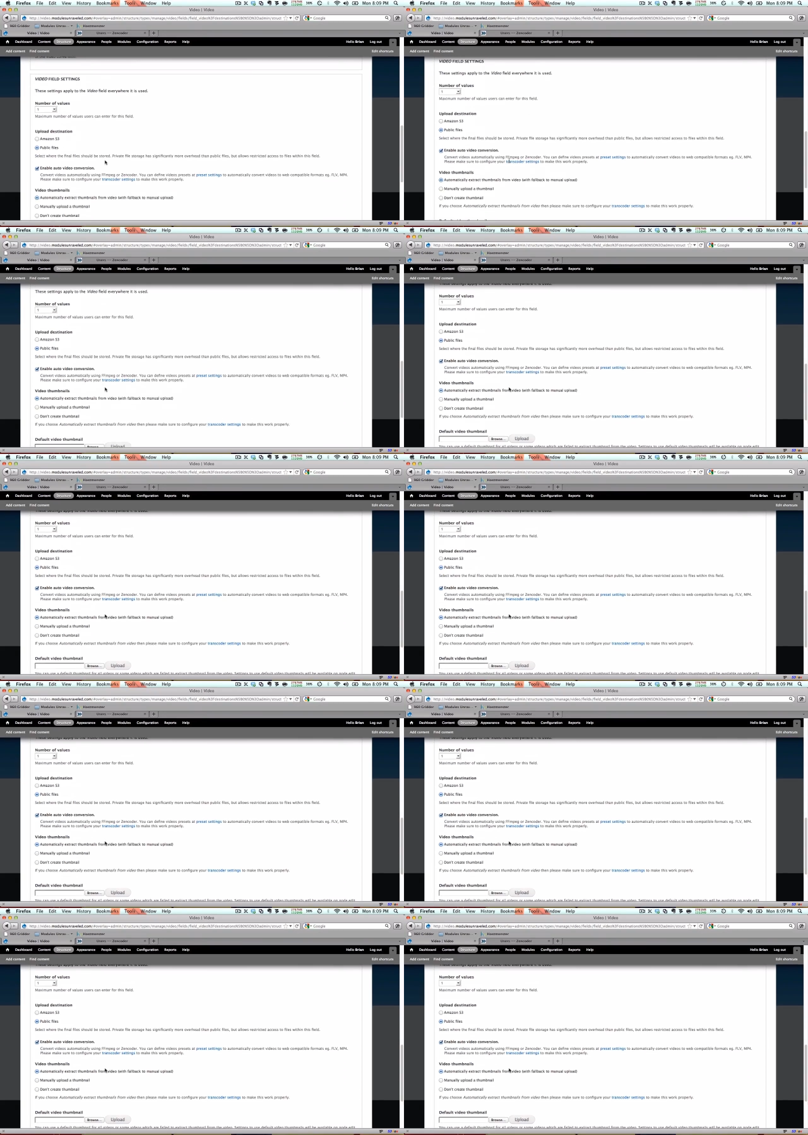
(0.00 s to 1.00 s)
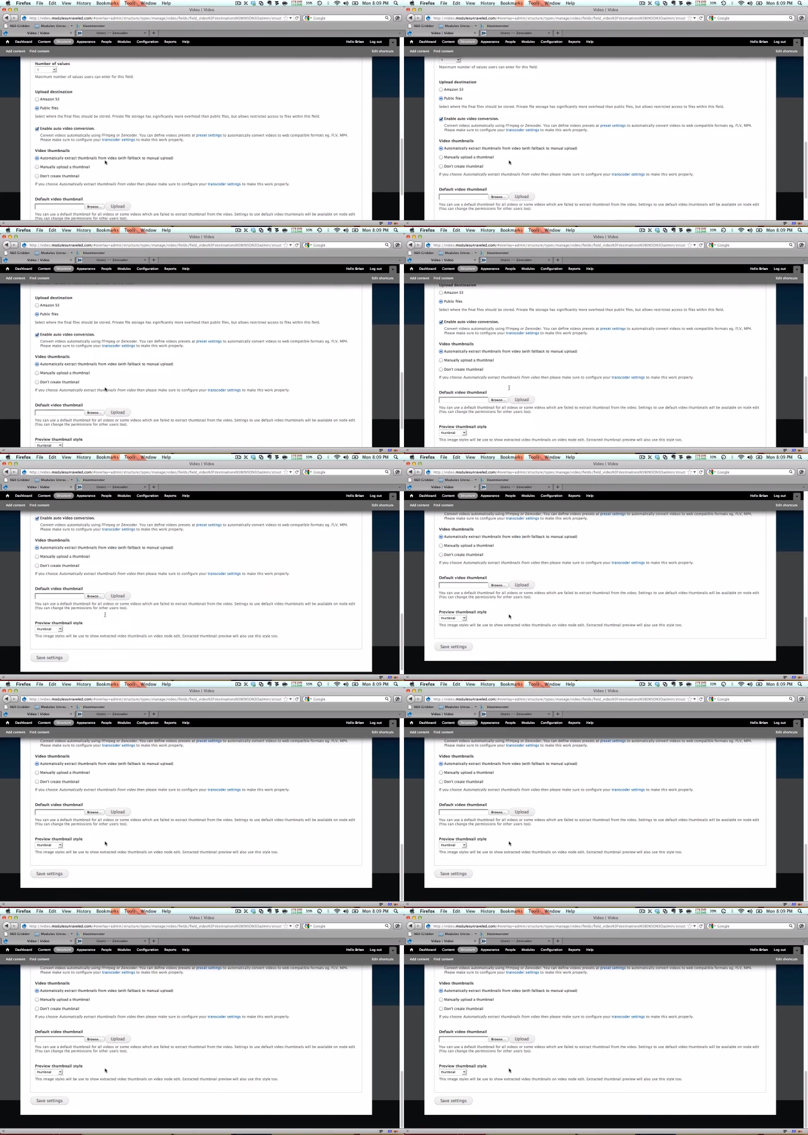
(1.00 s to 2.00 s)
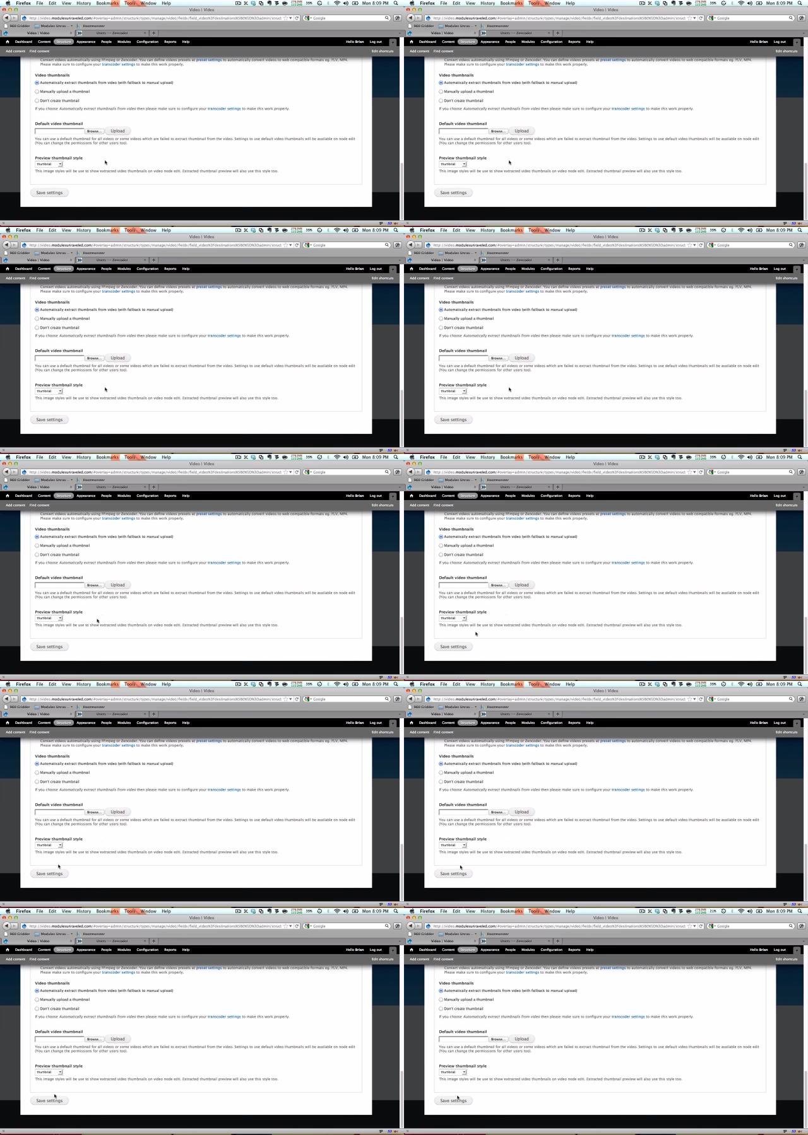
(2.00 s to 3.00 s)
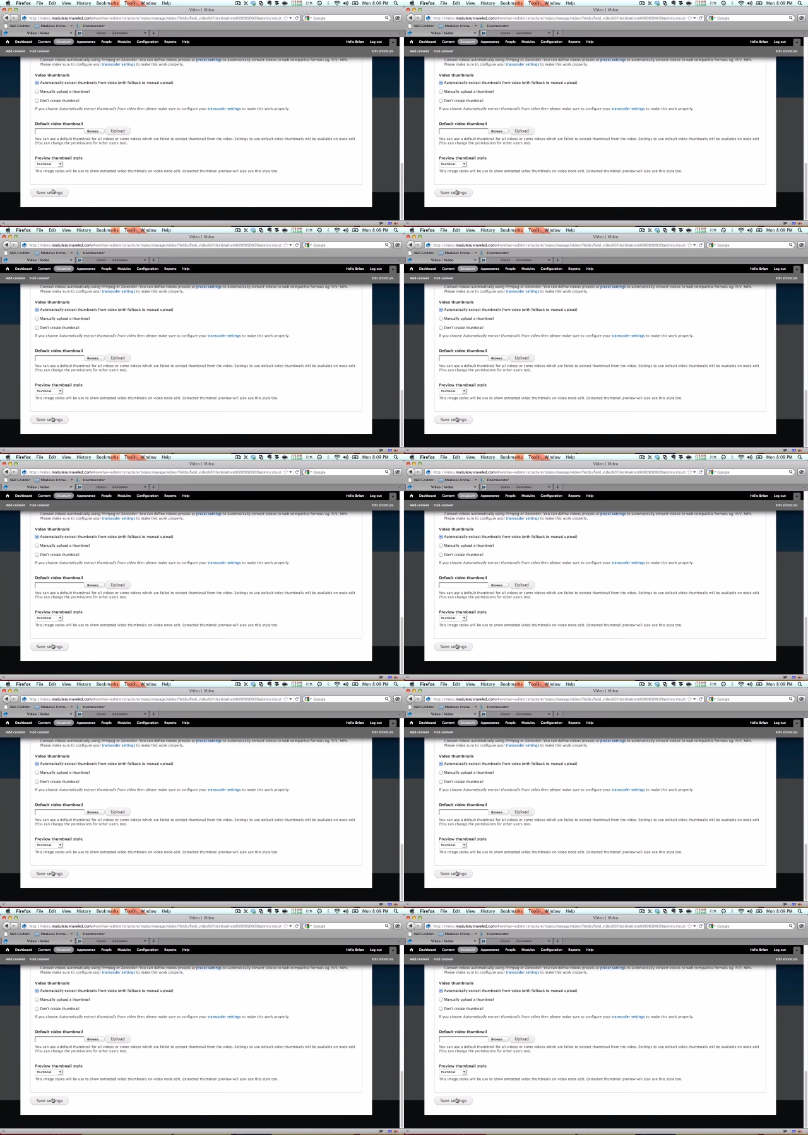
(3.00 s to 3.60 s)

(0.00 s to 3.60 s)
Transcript: [unreadable: no face in view]